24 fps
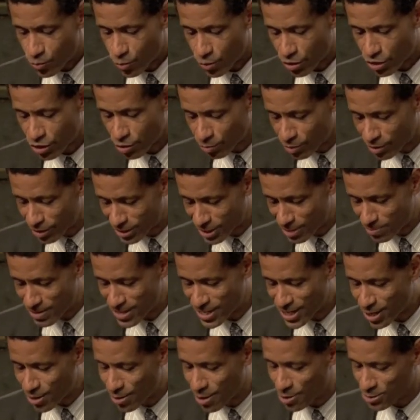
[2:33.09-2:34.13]
We're thrilled to be
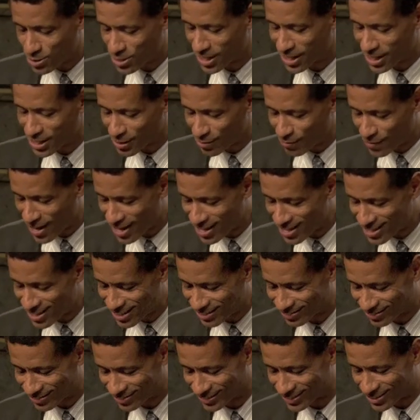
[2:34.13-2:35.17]
co-hosting this
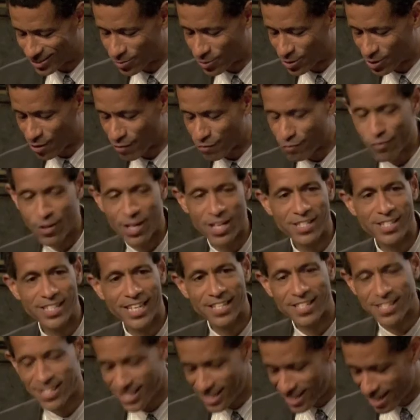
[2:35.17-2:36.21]
event with our friends
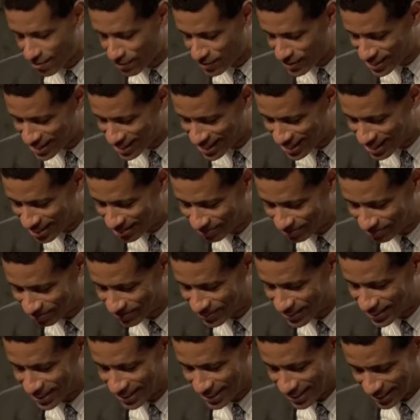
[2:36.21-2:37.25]
at CFED,
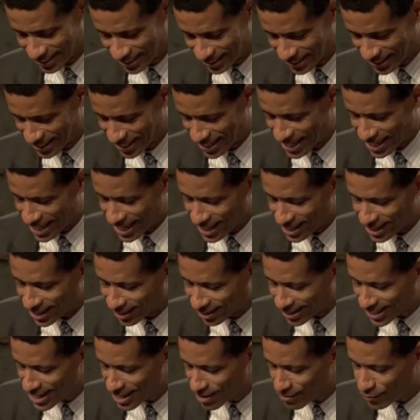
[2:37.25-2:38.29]
the
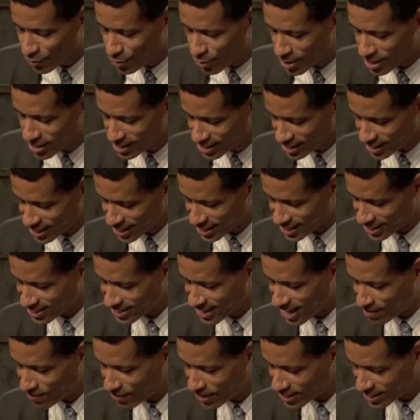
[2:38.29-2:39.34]
leading voice in
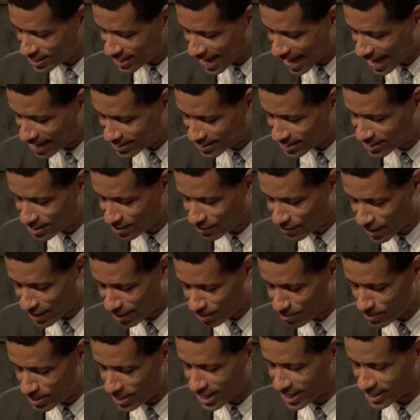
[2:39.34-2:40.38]
savings and asset
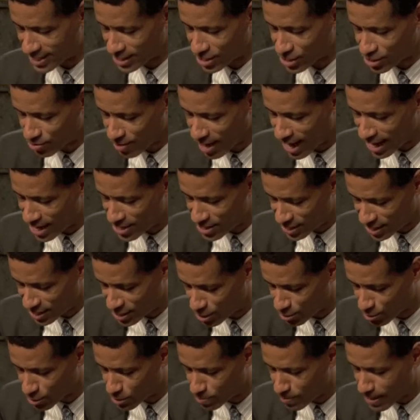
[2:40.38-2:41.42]
development as a strategy
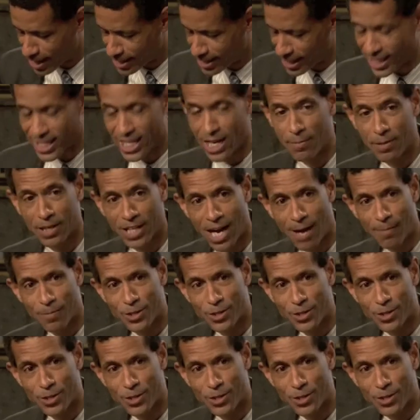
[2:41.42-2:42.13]
to expand economic